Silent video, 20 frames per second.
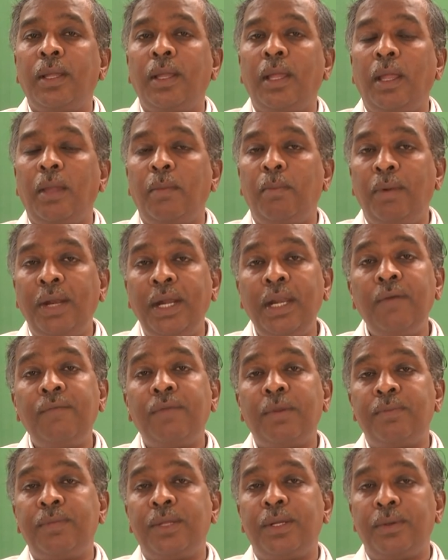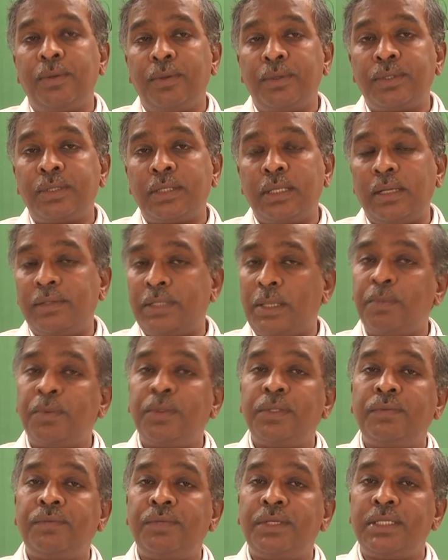A bleeding from the nose,
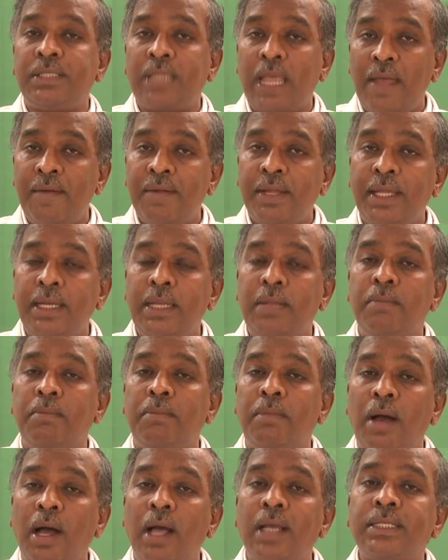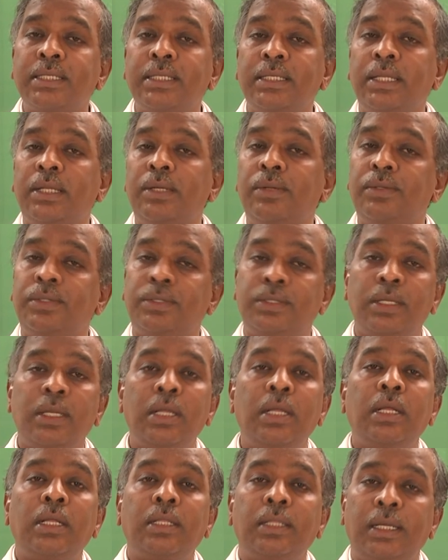suppose if it is having any mass in the nose,
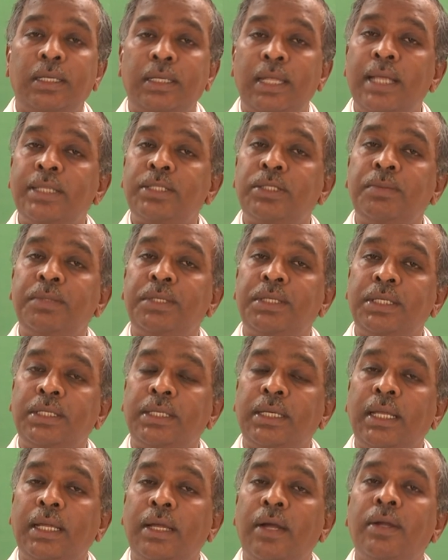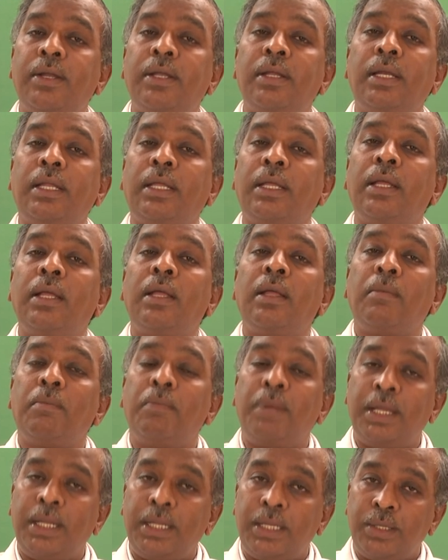that has to be treated accordingly
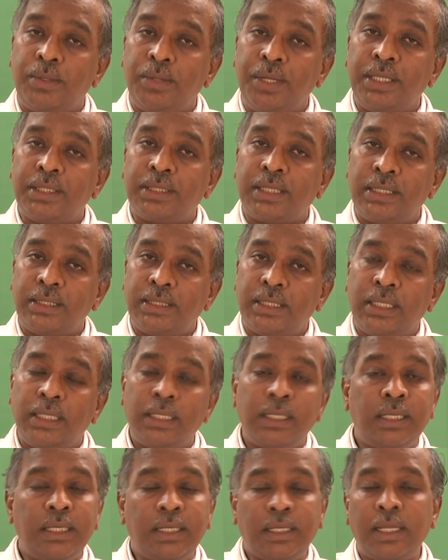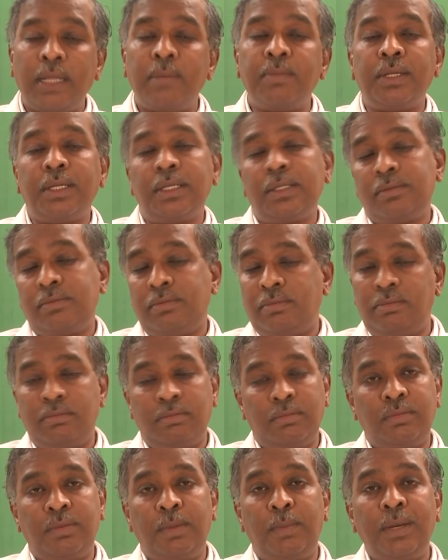by doing surgery. It can be,
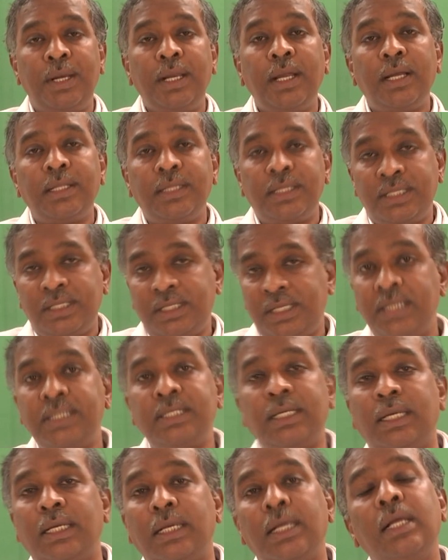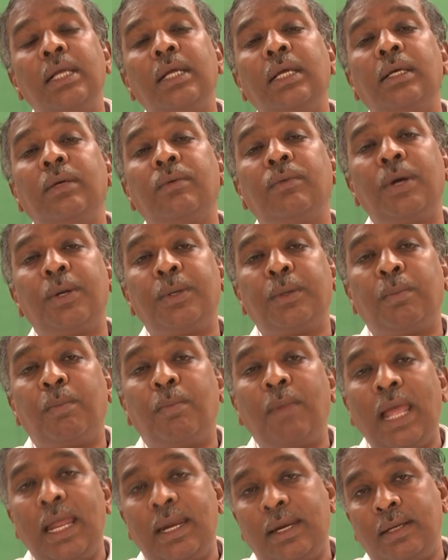depending on the staging, we have to
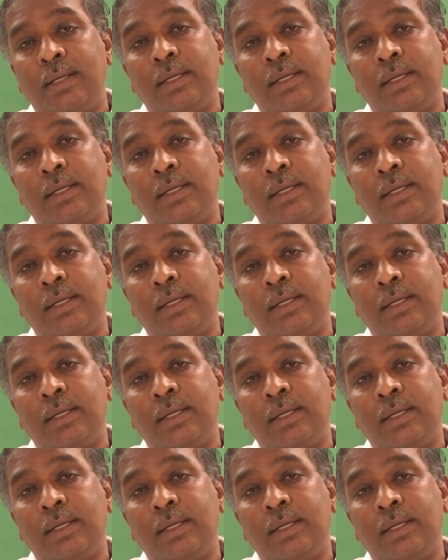plan.